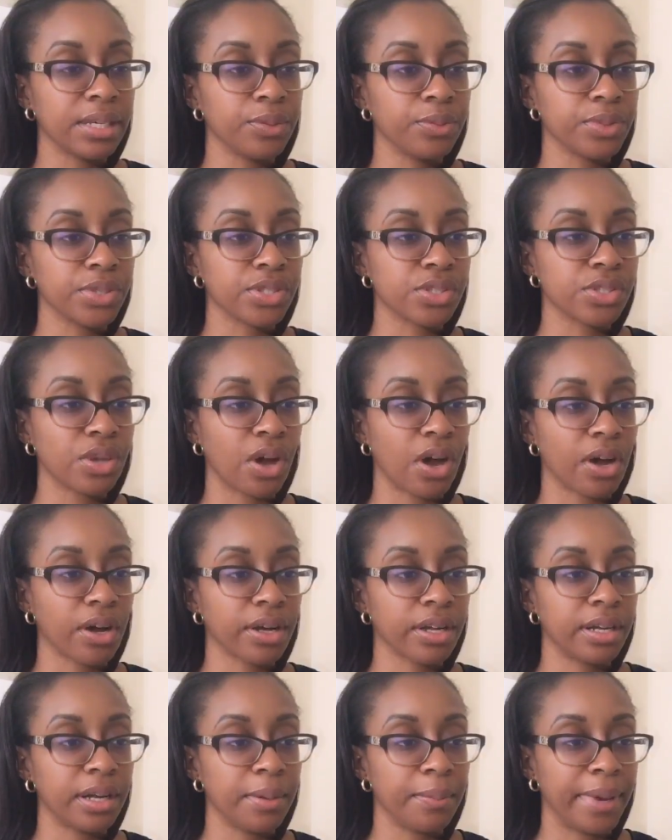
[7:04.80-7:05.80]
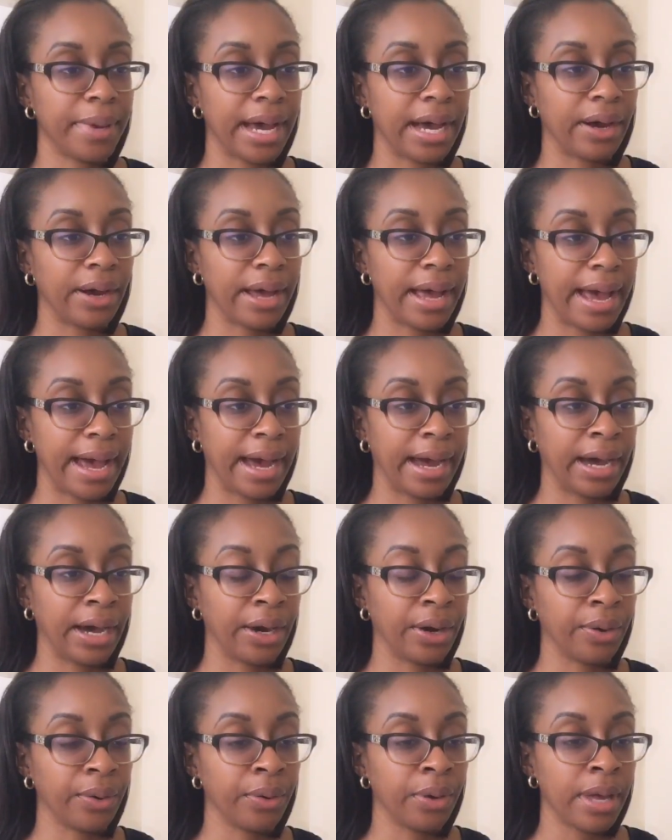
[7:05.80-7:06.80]
was talking about
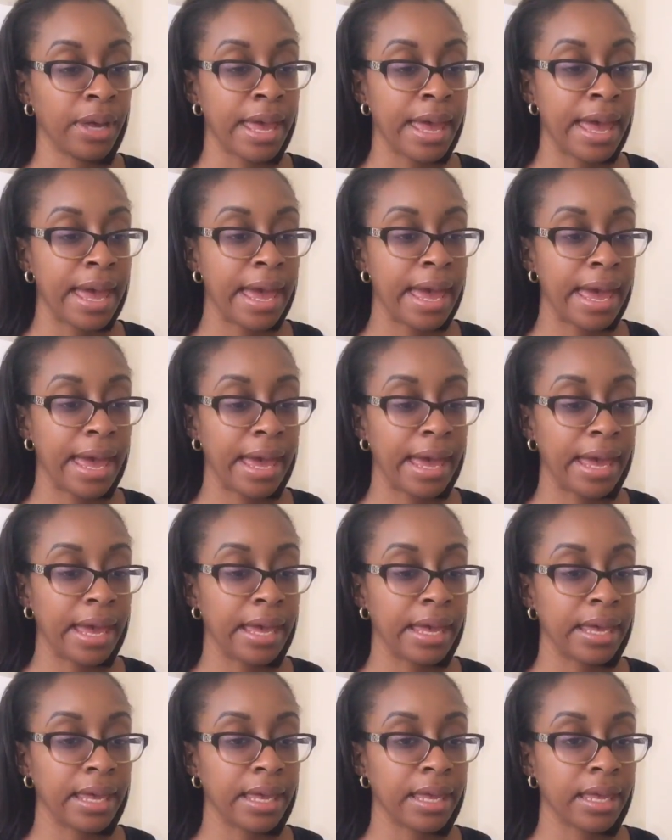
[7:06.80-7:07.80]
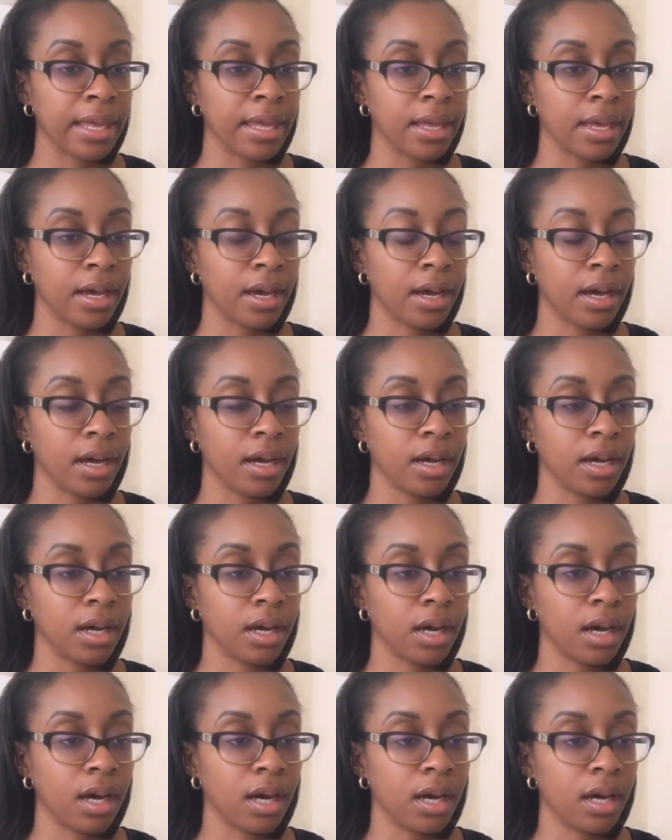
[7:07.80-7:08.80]
how a
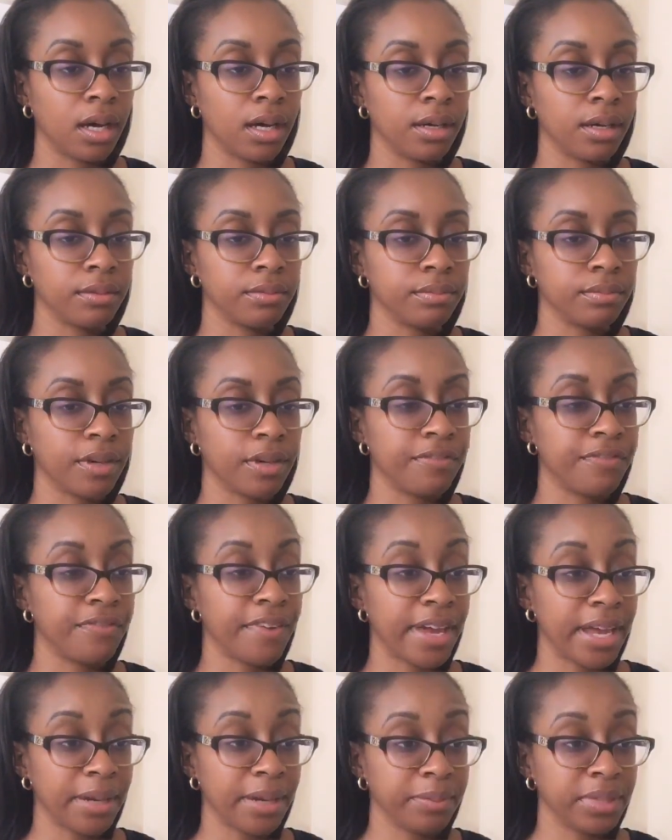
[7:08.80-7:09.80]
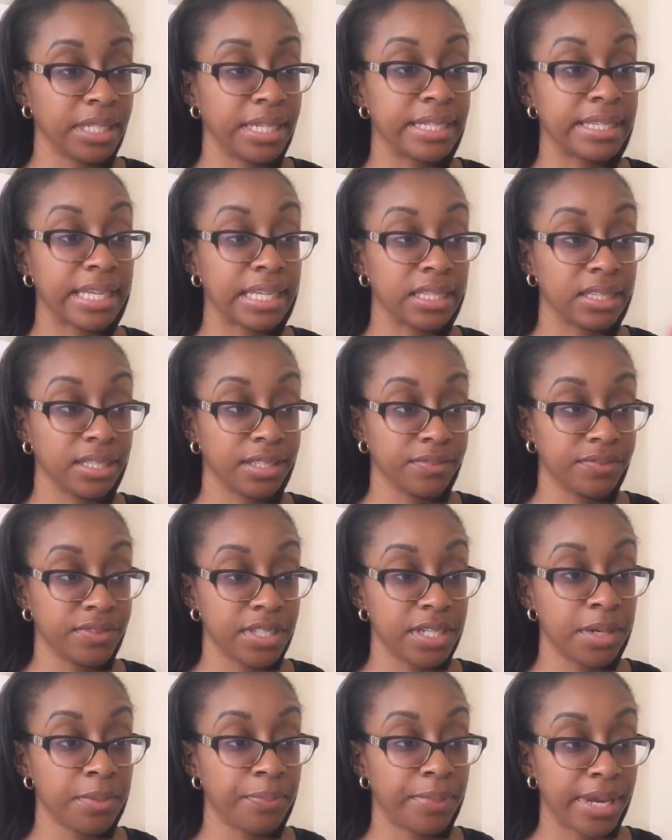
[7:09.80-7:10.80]
family, they lived
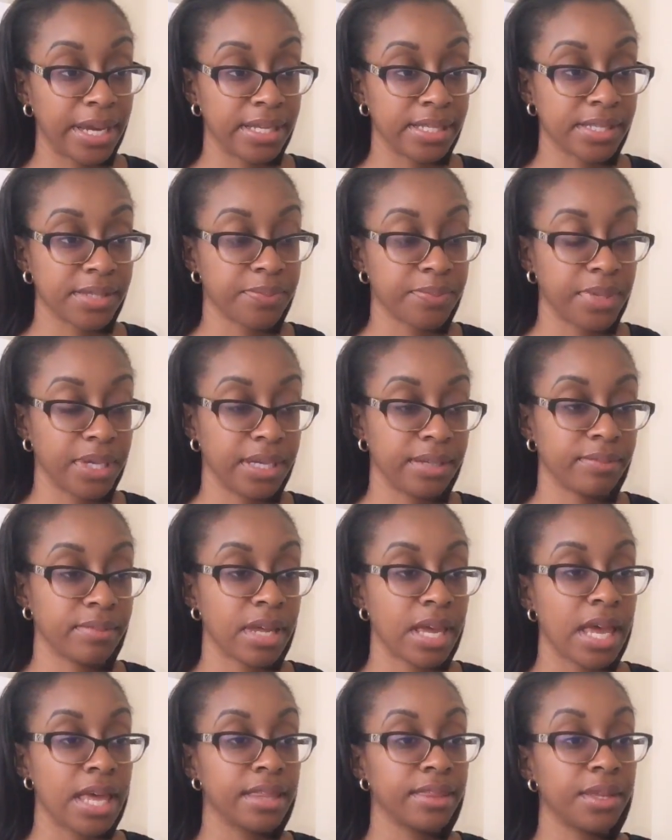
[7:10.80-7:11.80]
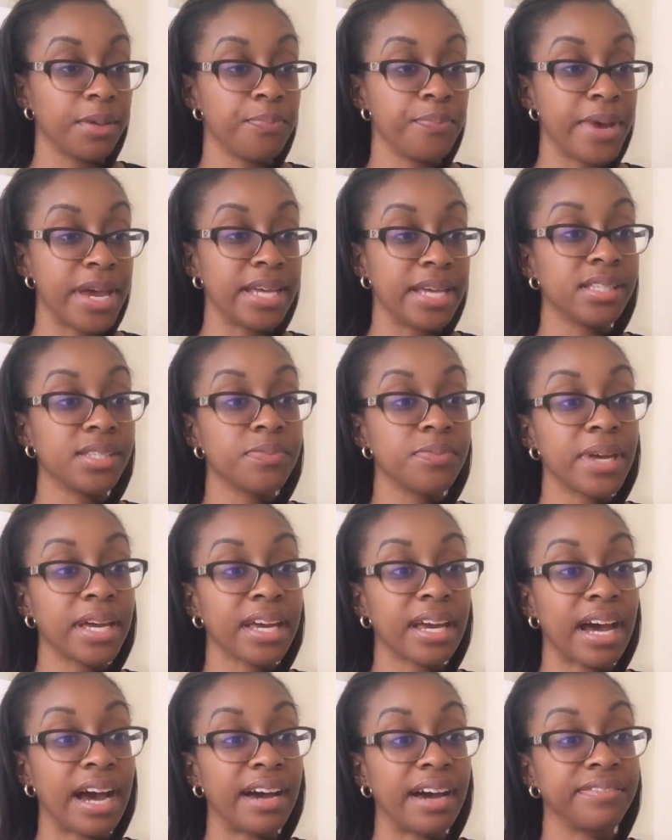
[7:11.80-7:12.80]
in a basement. The basement
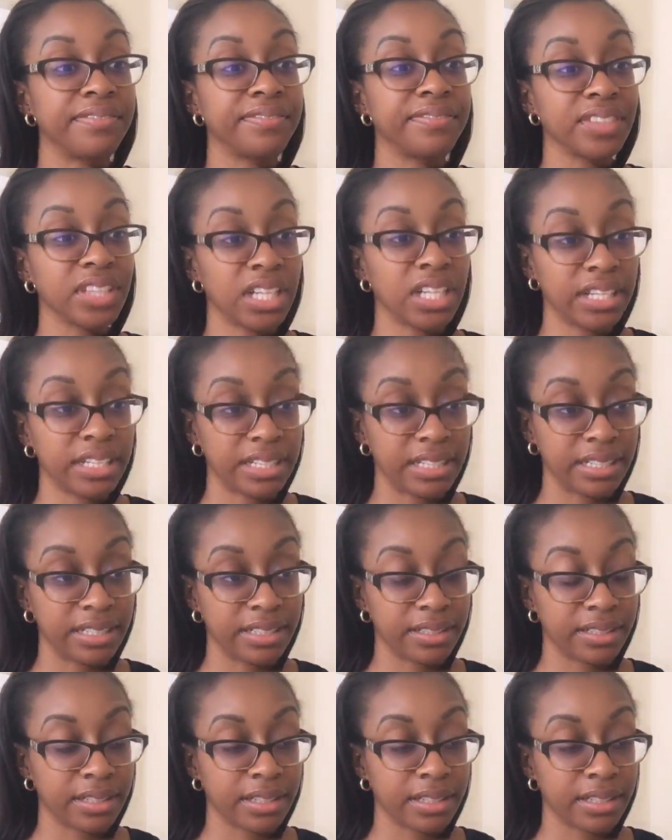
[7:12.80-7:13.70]
got flooded,